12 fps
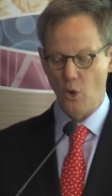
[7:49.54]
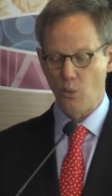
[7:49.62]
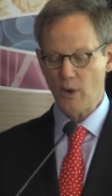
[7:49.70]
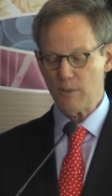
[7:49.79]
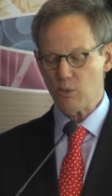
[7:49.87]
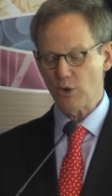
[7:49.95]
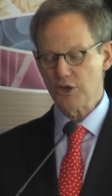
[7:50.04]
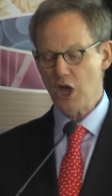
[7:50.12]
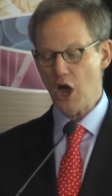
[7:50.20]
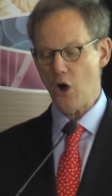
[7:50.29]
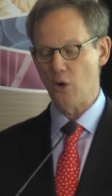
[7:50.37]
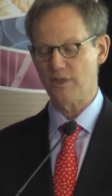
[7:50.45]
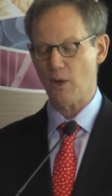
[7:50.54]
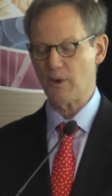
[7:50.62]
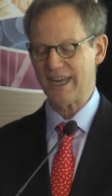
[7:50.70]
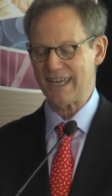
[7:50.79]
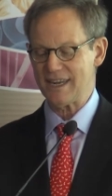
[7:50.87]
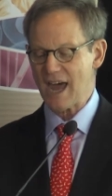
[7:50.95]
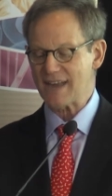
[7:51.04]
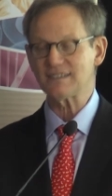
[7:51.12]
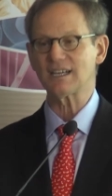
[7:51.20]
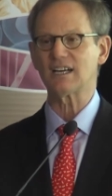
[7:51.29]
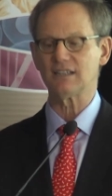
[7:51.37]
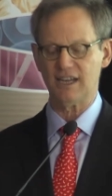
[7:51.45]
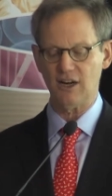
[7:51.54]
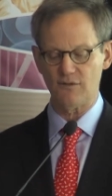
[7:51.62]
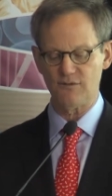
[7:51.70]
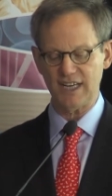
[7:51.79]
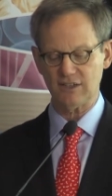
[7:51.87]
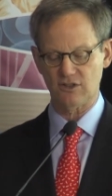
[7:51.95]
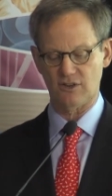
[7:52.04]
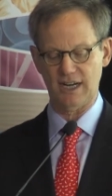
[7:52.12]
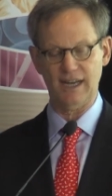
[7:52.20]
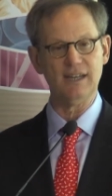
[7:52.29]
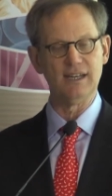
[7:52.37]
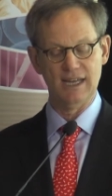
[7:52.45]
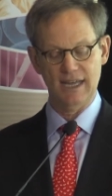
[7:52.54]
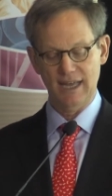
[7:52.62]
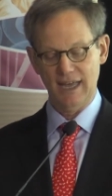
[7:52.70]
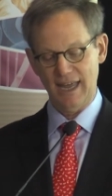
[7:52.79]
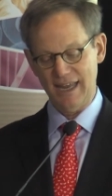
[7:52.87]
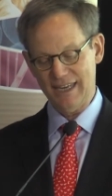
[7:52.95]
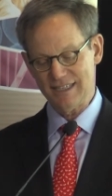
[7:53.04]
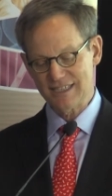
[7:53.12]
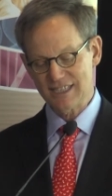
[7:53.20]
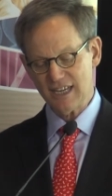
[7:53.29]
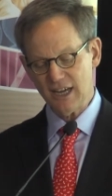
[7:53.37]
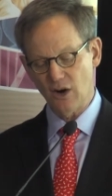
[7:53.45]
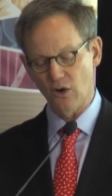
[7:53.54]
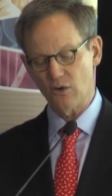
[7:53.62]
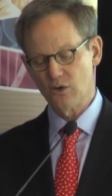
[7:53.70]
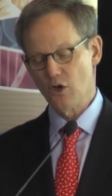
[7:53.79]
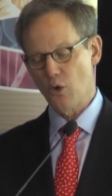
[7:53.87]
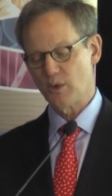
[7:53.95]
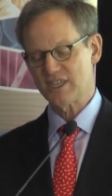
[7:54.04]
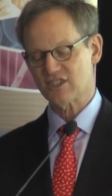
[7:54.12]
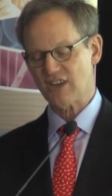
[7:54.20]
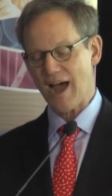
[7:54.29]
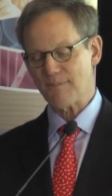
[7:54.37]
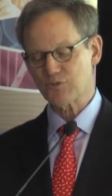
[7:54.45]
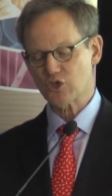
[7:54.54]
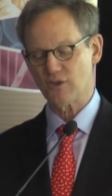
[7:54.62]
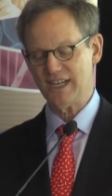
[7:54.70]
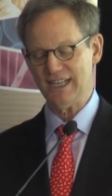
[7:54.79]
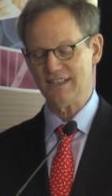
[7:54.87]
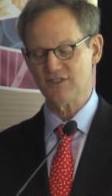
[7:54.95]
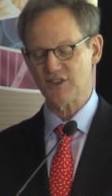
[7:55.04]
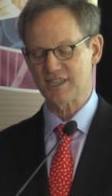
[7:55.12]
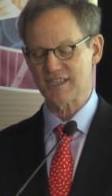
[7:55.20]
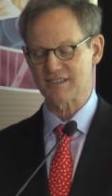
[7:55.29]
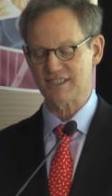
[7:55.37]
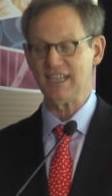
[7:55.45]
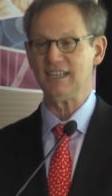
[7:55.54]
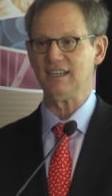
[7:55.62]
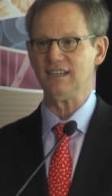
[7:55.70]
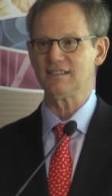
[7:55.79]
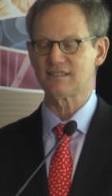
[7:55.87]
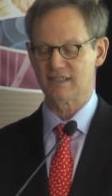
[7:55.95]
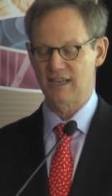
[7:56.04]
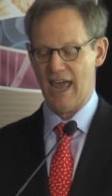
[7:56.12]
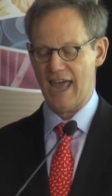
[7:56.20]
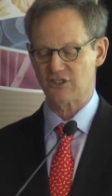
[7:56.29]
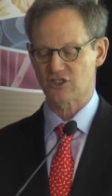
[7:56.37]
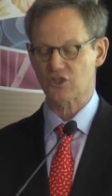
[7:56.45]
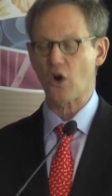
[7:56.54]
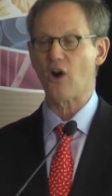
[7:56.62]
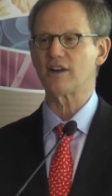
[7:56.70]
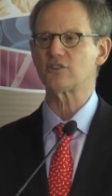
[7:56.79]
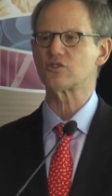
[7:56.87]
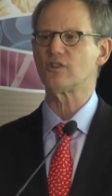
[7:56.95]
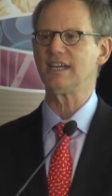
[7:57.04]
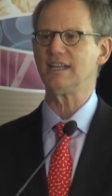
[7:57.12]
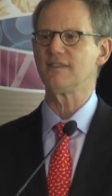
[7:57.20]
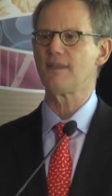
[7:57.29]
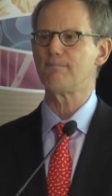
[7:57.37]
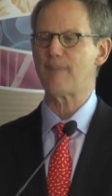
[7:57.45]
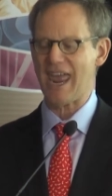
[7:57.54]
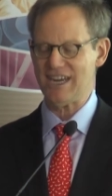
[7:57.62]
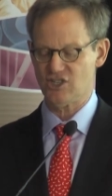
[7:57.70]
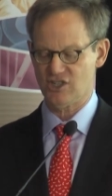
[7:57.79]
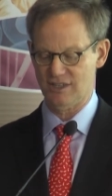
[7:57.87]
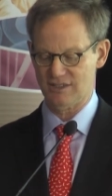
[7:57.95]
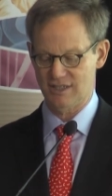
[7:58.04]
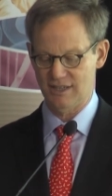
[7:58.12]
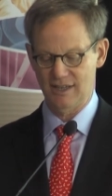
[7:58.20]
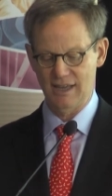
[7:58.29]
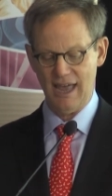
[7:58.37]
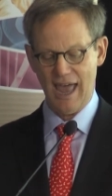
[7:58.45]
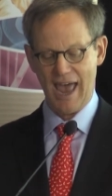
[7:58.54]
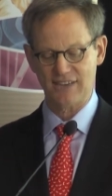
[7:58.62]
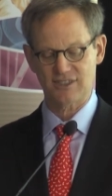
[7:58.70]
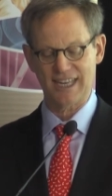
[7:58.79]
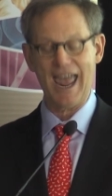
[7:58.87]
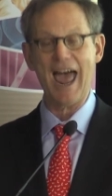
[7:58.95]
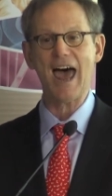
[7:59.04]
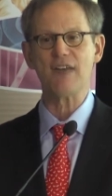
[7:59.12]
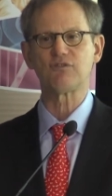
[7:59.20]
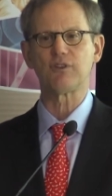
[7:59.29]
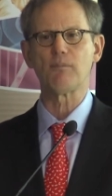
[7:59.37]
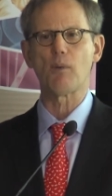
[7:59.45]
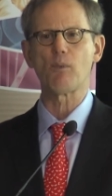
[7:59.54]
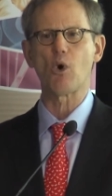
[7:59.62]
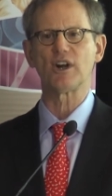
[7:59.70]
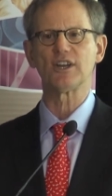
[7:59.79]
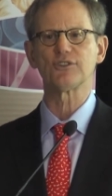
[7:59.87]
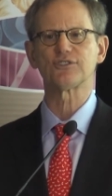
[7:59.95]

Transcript: We will know that we cannot declare victory until we stop treating the disease and start treating the patient, as the ad from Memorial